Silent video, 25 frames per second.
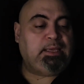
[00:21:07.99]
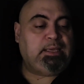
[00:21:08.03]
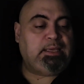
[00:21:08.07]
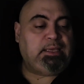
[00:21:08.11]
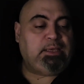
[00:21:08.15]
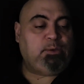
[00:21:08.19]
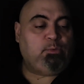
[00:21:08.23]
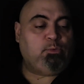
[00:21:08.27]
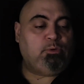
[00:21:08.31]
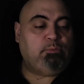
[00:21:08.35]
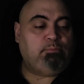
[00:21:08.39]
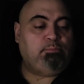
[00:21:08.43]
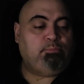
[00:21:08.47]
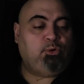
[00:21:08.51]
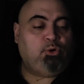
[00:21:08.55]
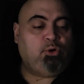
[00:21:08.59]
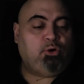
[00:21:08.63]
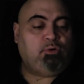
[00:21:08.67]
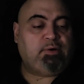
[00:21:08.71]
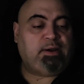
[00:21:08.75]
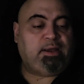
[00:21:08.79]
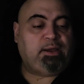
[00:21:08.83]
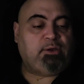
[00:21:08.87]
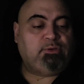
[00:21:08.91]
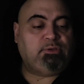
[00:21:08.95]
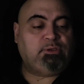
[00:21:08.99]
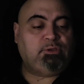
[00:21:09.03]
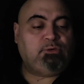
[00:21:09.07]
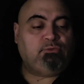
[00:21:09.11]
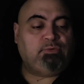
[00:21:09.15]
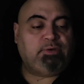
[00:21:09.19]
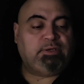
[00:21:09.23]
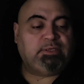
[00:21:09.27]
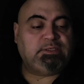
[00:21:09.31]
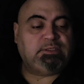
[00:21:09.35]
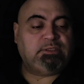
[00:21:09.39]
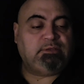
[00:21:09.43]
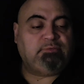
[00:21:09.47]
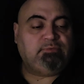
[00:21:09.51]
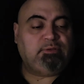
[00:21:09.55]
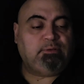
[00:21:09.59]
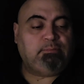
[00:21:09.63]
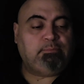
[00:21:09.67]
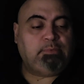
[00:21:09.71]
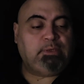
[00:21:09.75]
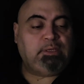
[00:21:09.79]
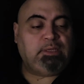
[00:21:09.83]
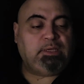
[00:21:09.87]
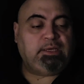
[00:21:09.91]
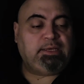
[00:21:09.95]
He will pour out the rest of
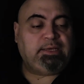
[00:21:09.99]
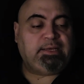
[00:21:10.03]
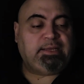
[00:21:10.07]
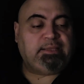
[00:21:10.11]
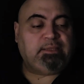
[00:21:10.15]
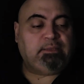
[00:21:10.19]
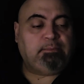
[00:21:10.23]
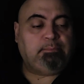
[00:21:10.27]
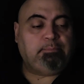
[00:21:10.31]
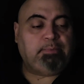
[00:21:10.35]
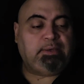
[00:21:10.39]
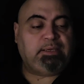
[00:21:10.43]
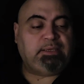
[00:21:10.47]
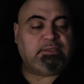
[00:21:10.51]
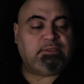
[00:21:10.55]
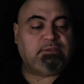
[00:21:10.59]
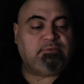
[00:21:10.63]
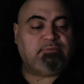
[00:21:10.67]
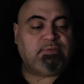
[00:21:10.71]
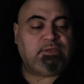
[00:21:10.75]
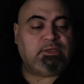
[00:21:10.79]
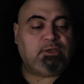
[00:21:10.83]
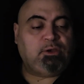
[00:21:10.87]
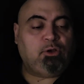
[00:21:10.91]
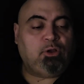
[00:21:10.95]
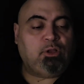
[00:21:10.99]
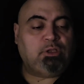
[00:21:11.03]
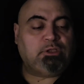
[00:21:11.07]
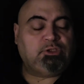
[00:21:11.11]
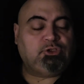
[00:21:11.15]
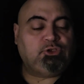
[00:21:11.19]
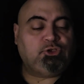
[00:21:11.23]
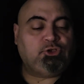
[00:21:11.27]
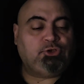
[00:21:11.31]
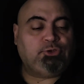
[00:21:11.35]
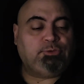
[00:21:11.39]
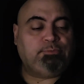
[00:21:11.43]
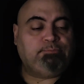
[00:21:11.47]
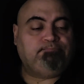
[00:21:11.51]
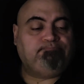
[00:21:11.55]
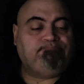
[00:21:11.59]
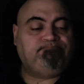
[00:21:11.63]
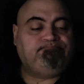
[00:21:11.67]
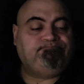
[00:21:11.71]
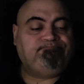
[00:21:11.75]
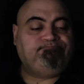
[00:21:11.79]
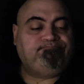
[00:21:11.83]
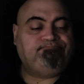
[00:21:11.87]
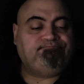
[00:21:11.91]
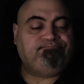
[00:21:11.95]
the blood at the base of the altar.
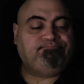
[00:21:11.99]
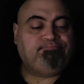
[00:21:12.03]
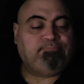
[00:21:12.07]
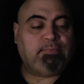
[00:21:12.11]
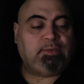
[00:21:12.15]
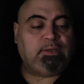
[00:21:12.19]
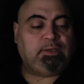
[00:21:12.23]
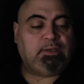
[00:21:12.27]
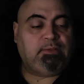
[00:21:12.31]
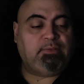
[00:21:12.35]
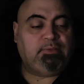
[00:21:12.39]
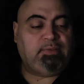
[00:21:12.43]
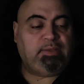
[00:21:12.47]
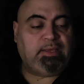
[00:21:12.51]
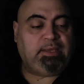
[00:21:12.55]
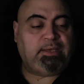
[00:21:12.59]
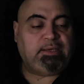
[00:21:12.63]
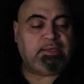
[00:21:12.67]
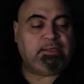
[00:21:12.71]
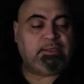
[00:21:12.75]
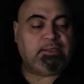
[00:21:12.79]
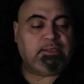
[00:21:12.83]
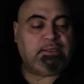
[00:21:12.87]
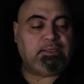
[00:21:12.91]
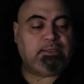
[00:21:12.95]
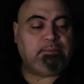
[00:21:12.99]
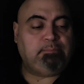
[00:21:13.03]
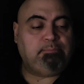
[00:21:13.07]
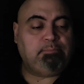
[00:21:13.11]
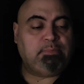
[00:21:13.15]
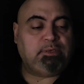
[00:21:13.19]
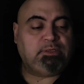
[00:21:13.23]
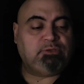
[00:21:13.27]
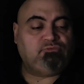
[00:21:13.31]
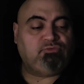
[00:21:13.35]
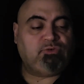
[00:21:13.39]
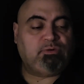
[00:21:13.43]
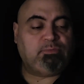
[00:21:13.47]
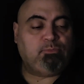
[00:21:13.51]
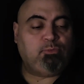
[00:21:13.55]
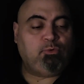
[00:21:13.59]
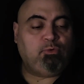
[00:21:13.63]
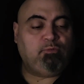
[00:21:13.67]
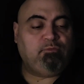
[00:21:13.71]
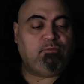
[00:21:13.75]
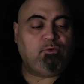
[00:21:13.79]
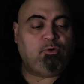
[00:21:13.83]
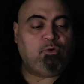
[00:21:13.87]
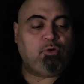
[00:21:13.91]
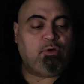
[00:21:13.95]
Then he must
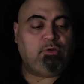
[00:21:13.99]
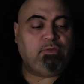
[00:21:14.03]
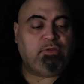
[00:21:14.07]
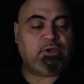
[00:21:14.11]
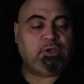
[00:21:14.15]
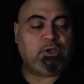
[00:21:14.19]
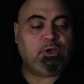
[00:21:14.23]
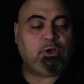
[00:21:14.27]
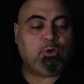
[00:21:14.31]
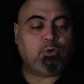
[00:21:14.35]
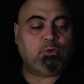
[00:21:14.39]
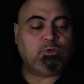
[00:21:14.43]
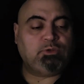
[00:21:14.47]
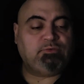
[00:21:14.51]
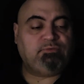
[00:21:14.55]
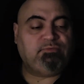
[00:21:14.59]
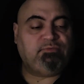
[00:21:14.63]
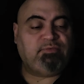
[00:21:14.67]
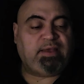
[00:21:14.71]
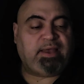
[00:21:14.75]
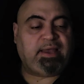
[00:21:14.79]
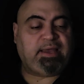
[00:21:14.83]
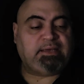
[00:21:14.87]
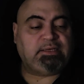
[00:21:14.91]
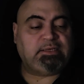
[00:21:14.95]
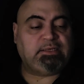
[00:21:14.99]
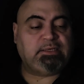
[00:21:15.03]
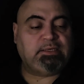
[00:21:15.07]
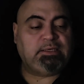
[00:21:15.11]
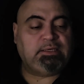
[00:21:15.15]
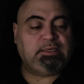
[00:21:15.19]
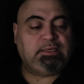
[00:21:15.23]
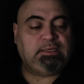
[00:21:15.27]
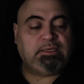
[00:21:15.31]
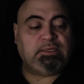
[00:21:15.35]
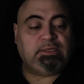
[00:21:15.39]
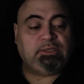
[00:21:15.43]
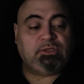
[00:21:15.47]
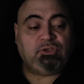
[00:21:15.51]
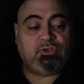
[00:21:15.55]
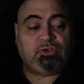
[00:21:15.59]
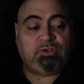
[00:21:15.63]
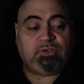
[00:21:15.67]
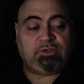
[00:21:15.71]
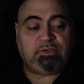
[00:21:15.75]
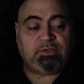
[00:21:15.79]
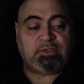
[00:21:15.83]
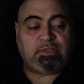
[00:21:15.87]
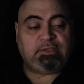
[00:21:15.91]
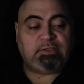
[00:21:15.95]
remove all the goat's fat,
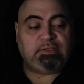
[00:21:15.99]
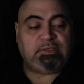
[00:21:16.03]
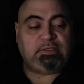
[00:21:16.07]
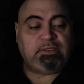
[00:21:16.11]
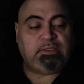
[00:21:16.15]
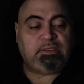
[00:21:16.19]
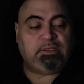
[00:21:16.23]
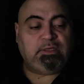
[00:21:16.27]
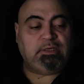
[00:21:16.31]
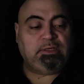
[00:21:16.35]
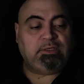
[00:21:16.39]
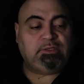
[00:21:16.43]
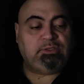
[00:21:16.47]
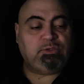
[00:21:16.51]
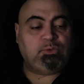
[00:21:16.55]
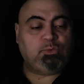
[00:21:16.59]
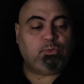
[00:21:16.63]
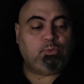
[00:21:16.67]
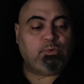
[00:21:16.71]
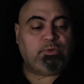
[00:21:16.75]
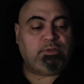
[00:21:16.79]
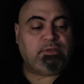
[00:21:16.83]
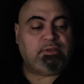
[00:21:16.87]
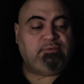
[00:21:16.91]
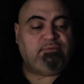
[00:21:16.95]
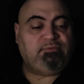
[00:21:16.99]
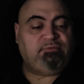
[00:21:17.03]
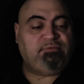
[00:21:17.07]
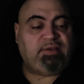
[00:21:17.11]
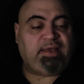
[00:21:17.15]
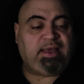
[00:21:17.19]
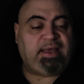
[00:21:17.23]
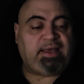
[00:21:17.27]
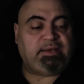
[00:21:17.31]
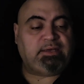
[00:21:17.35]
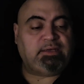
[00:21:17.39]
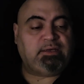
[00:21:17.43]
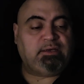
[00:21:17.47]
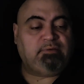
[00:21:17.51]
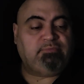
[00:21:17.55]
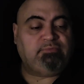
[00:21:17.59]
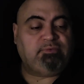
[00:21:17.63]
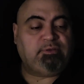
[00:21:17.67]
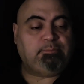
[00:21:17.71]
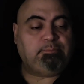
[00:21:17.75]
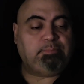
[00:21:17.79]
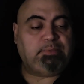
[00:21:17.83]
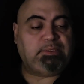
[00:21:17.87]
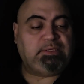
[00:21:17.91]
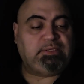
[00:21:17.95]
just as he does with the fat of
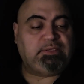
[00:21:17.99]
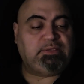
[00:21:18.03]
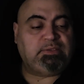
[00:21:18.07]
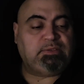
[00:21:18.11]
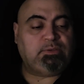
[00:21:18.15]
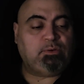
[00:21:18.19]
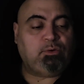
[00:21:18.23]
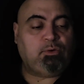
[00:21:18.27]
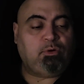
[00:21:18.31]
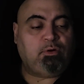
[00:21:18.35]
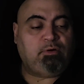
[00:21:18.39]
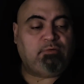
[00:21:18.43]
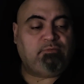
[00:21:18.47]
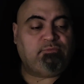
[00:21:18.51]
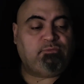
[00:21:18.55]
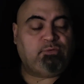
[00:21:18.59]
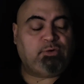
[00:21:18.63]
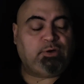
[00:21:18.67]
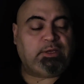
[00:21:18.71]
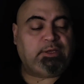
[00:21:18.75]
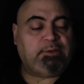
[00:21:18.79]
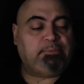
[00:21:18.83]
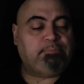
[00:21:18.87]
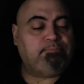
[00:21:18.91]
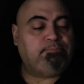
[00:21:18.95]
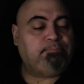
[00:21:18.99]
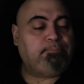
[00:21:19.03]
the peace offering.